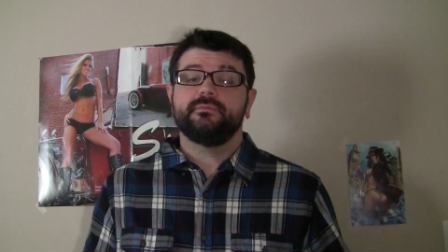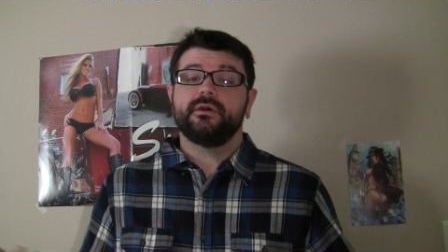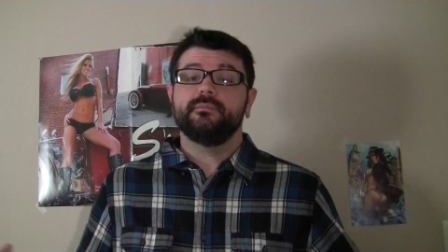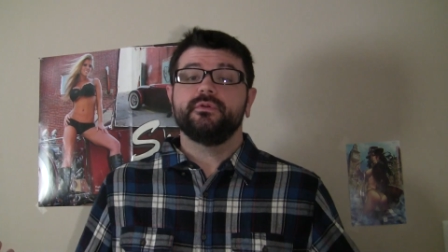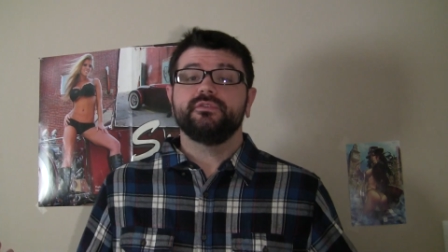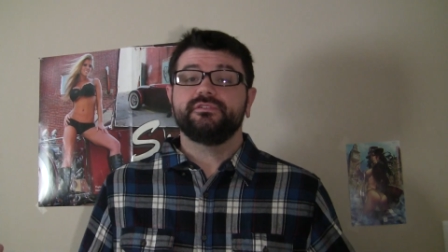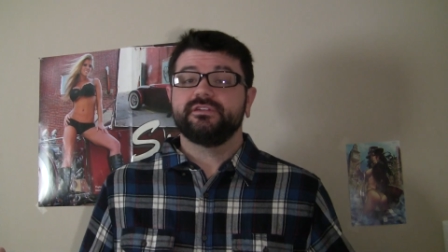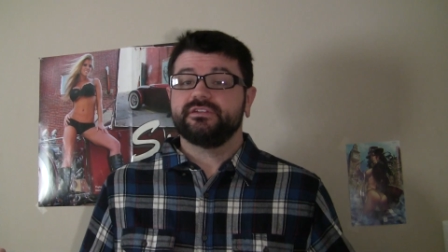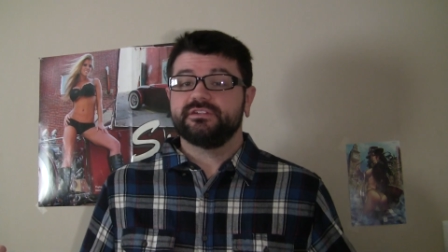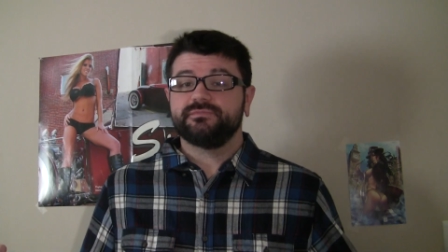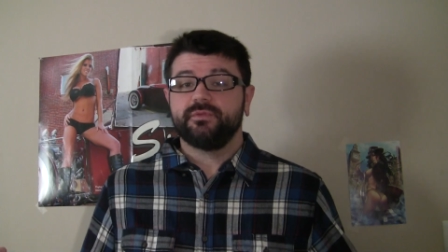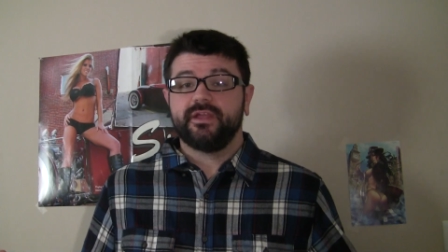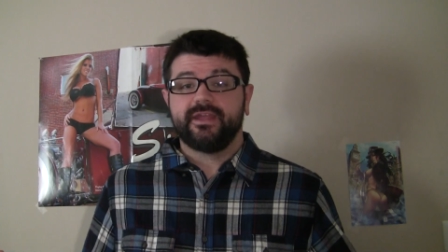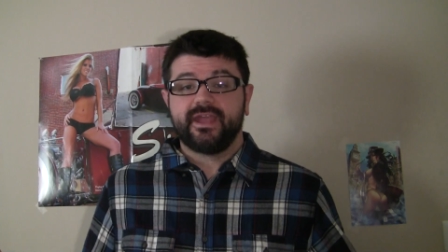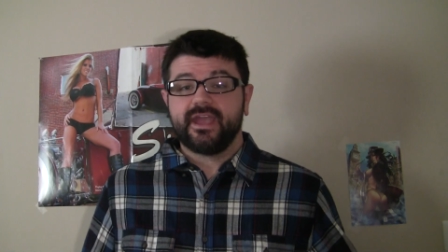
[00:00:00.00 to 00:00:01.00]
I'm mostly just
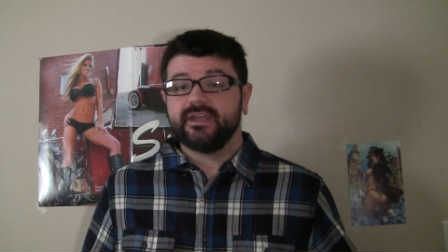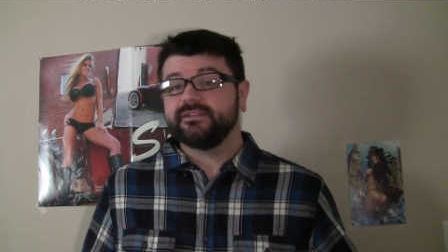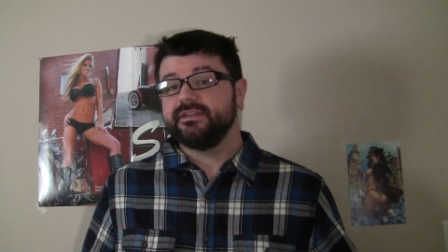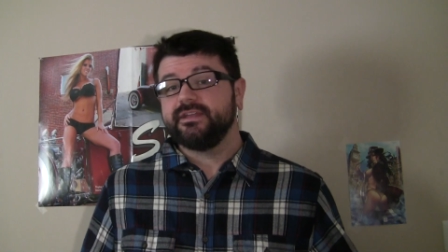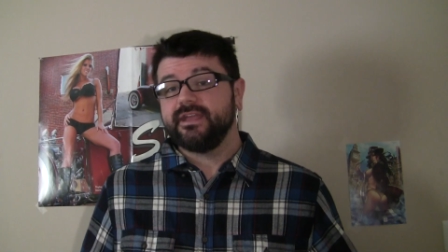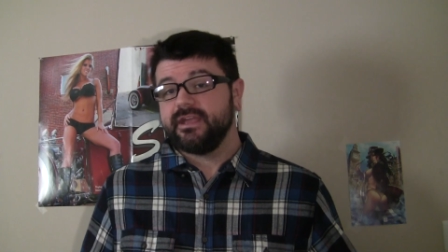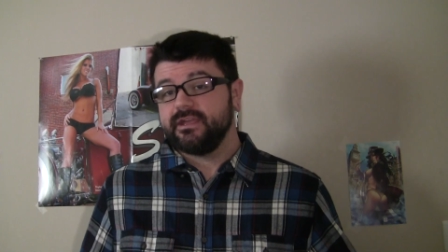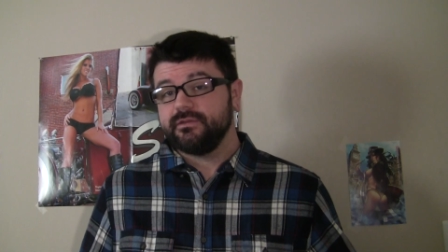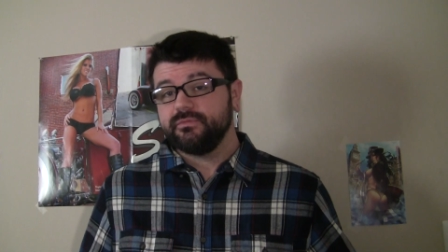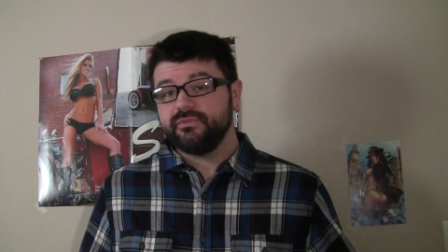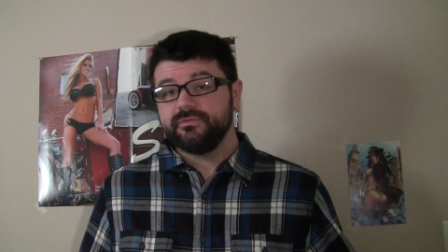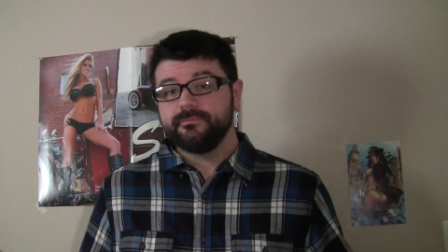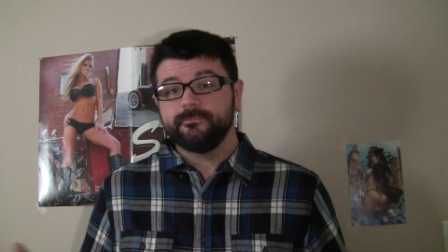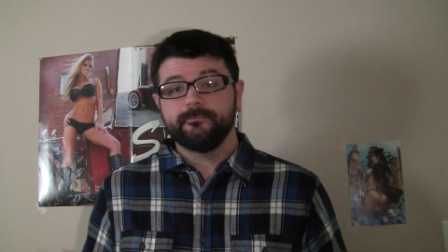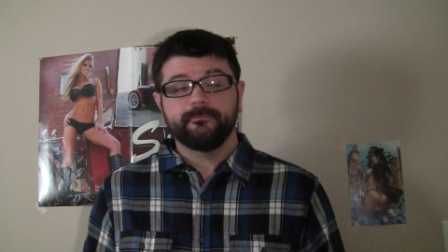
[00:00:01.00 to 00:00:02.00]
playing acting
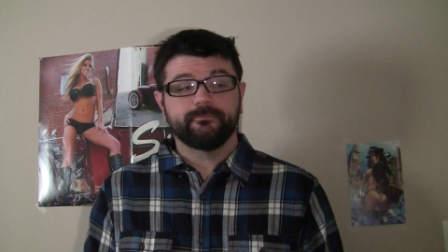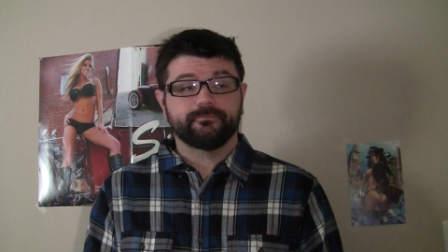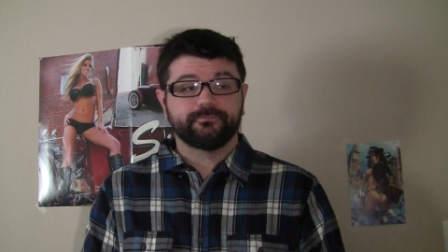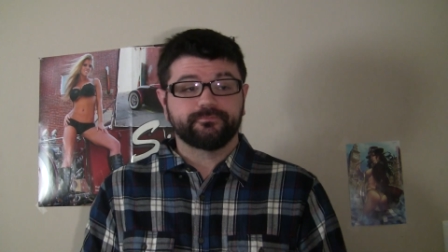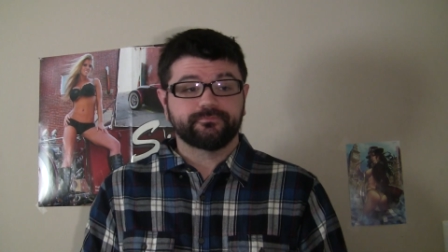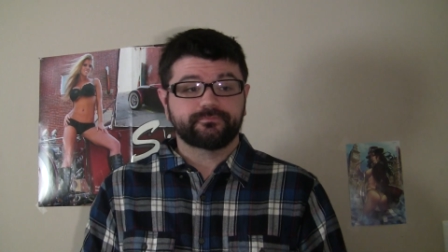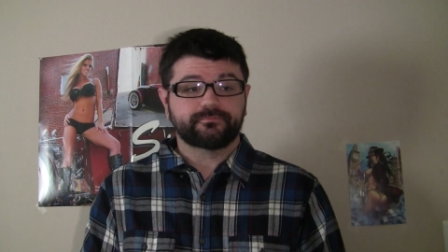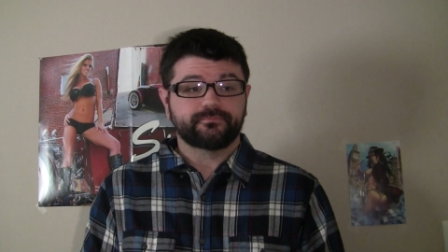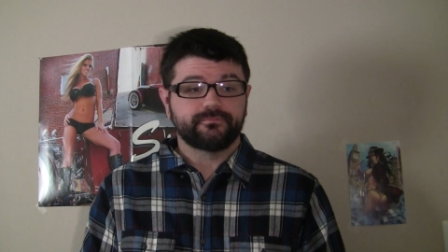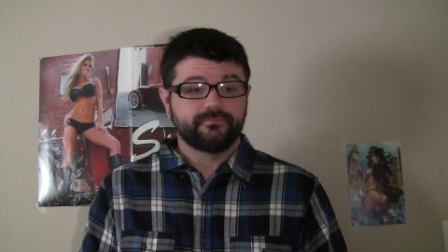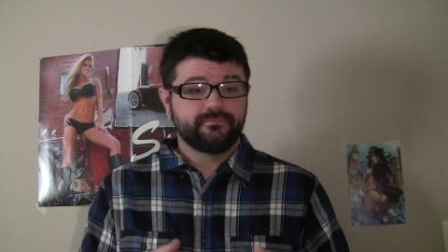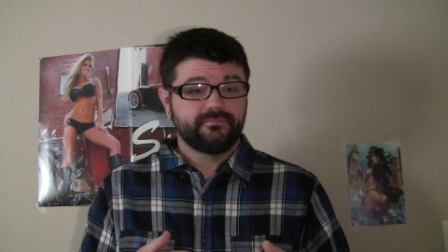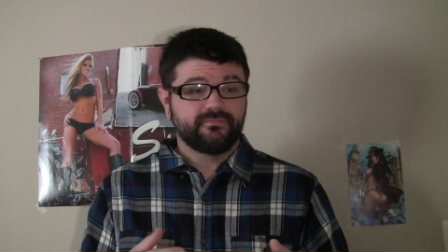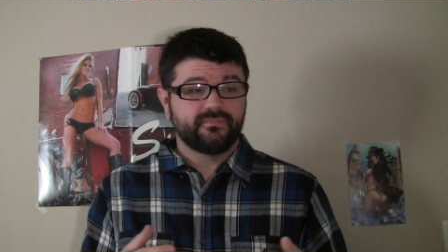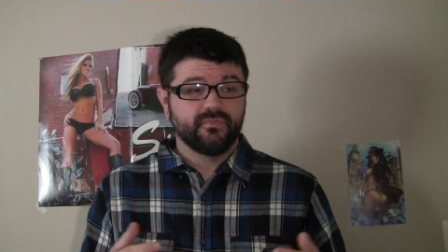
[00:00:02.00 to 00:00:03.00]
games,
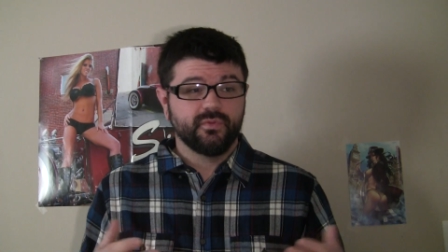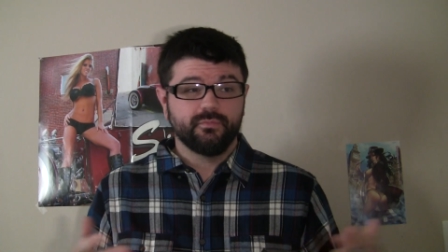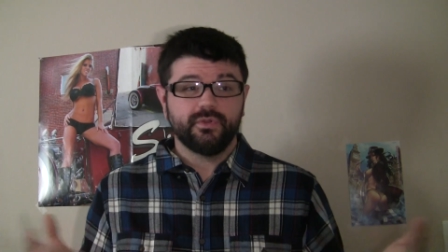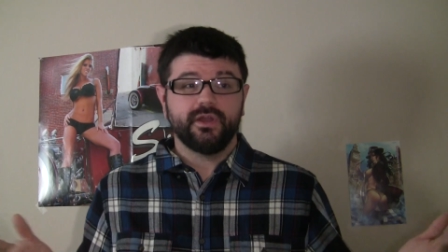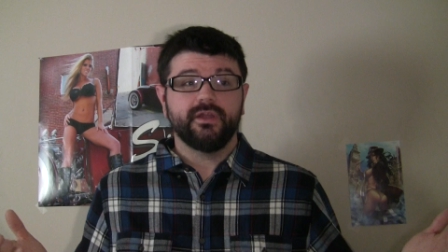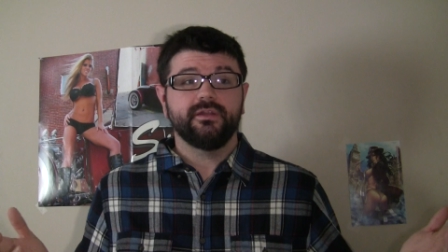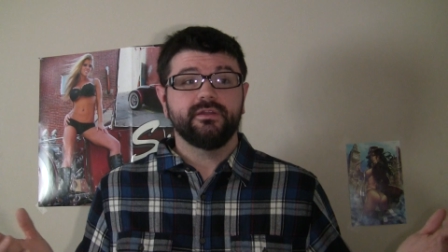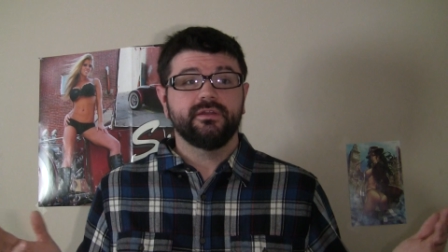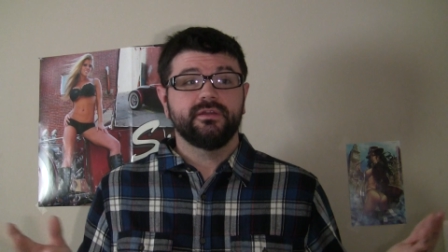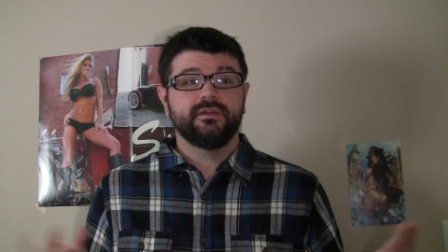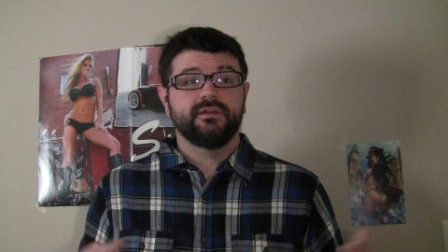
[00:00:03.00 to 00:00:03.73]
but